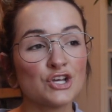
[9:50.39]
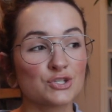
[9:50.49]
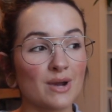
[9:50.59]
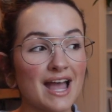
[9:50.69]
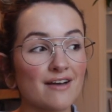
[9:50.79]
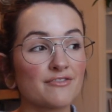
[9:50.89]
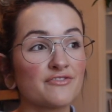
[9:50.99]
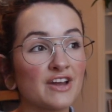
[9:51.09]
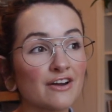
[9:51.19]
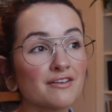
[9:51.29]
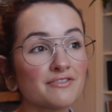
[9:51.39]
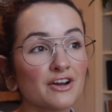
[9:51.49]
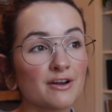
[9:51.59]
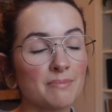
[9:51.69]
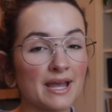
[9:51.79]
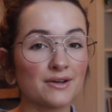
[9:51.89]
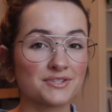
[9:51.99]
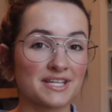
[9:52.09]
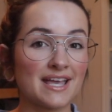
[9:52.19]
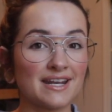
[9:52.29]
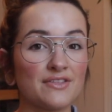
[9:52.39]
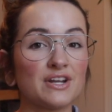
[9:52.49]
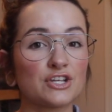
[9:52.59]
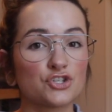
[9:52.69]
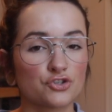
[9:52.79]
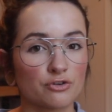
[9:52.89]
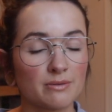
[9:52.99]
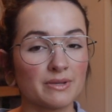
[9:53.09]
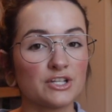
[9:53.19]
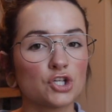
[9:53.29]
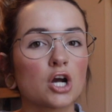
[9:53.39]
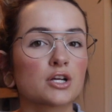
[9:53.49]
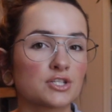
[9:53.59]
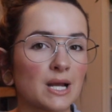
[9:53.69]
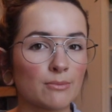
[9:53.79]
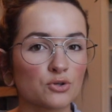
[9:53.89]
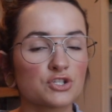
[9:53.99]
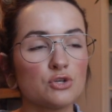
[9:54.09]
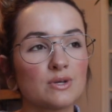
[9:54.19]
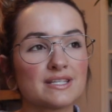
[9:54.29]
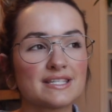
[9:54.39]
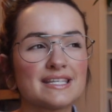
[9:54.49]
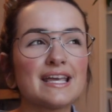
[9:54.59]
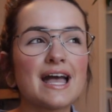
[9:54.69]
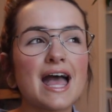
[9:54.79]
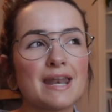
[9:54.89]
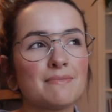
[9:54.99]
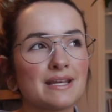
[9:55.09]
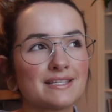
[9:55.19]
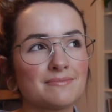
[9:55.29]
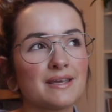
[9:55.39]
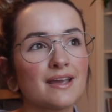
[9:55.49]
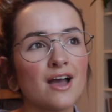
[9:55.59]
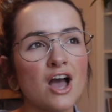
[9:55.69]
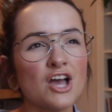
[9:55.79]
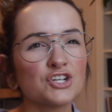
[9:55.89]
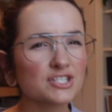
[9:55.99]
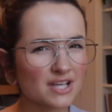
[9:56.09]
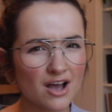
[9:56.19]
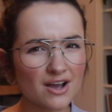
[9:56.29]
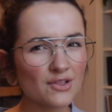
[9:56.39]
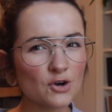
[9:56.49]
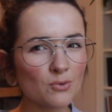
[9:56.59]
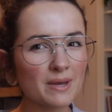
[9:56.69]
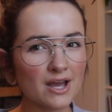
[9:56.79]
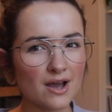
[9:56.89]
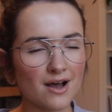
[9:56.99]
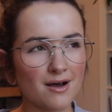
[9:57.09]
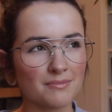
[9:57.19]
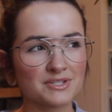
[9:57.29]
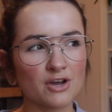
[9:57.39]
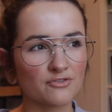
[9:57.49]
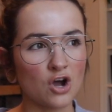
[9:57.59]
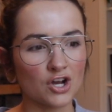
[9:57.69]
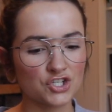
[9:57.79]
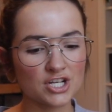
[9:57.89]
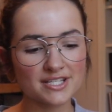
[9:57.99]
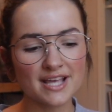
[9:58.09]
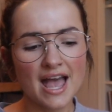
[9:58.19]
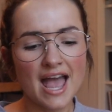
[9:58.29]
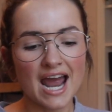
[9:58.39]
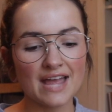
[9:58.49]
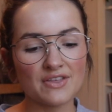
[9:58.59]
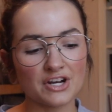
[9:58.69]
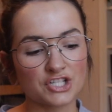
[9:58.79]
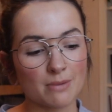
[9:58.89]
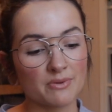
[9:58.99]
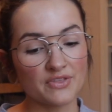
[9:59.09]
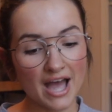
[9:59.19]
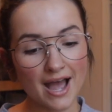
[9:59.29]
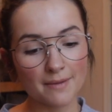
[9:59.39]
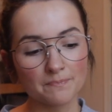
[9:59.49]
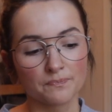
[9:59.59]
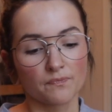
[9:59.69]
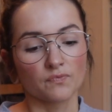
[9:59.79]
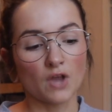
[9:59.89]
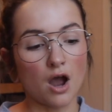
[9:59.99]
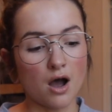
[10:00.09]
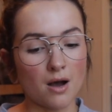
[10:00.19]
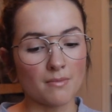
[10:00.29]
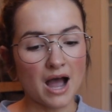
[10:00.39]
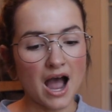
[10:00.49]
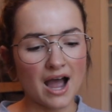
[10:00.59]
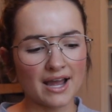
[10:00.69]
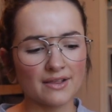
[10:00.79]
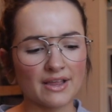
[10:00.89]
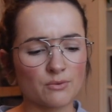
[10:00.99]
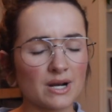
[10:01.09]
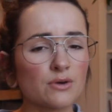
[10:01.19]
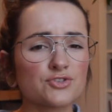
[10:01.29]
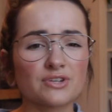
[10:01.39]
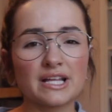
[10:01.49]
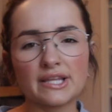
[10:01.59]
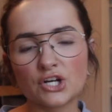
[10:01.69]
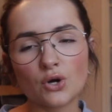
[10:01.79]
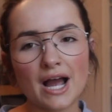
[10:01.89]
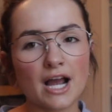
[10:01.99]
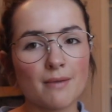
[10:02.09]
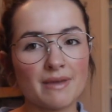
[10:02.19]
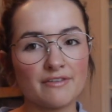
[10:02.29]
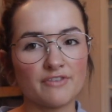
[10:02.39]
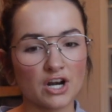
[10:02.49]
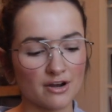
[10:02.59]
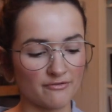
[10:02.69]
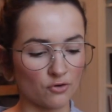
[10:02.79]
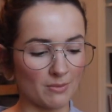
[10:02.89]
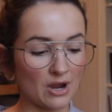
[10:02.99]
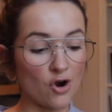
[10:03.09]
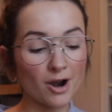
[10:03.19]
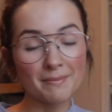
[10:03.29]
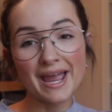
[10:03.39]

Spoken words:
So I have very, very pale skin and then extremely dark stubble. So you can see it, and it makes me just a little bit self-conscious. And then on top of that, I, like when I was really little, I got made fun of for my arm